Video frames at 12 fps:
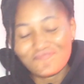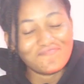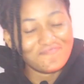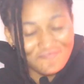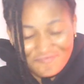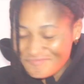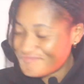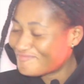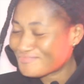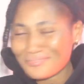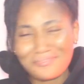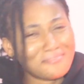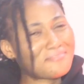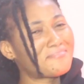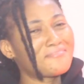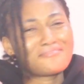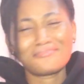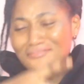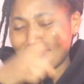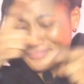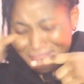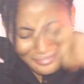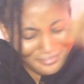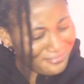13th August is gonna be mad.
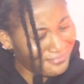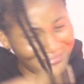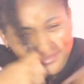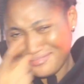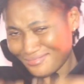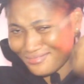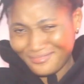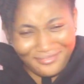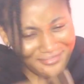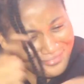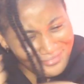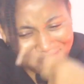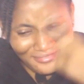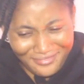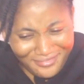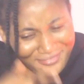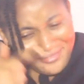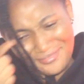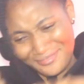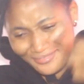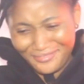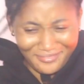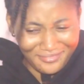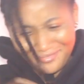It's gonna be crazy, dog.
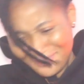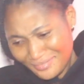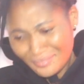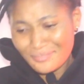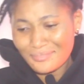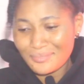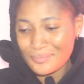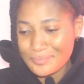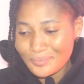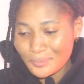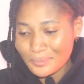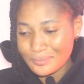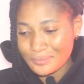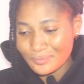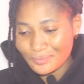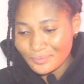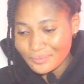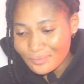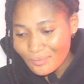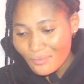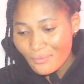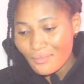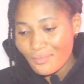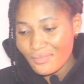Man.
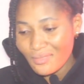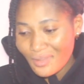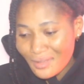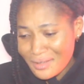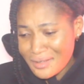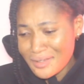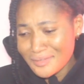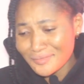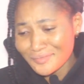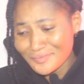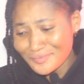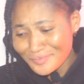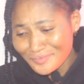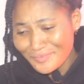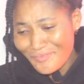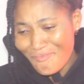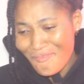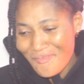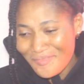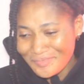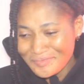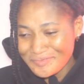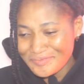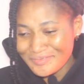Osu, osu, hey, osu, boy.